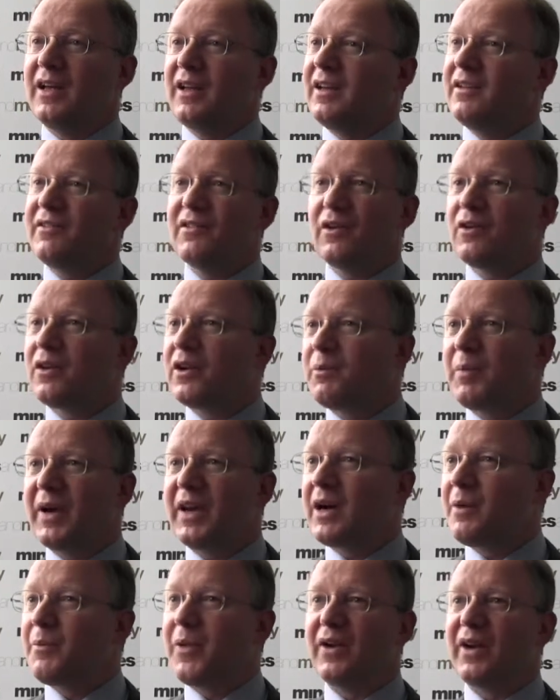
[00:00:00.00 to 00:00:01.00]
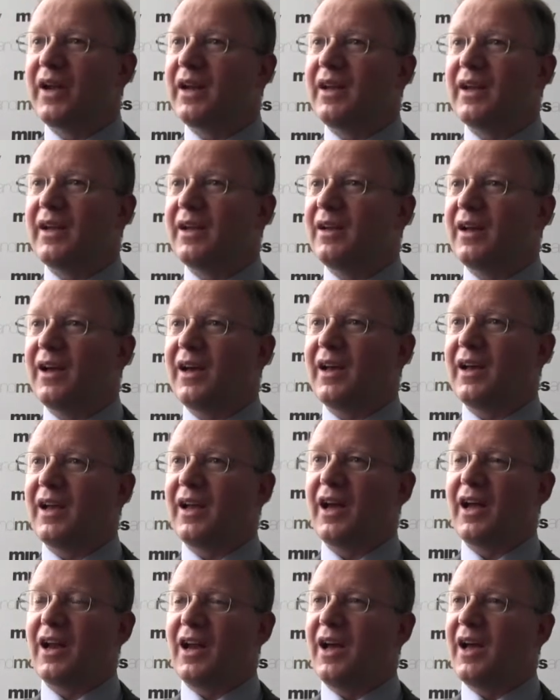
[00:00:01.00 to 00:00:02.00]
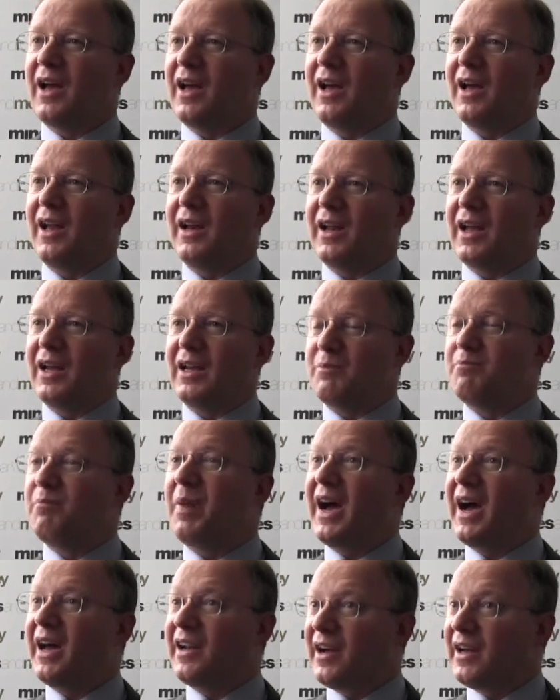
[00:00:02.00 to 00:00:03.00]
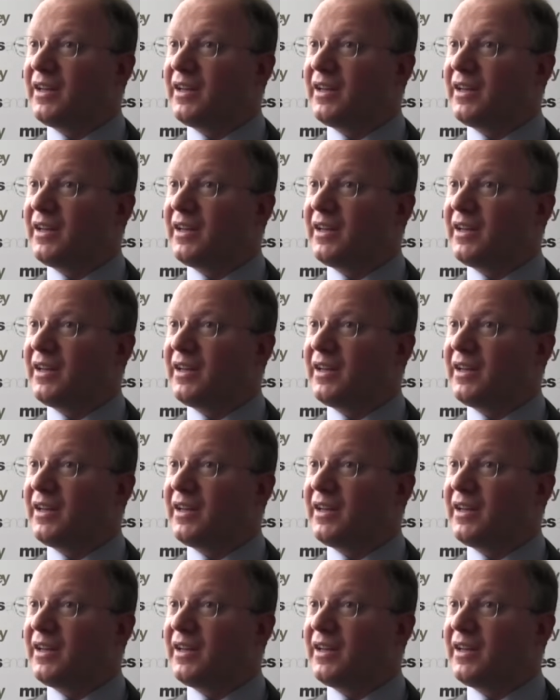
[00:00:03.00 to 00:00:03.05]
He's not going to pick up on any bad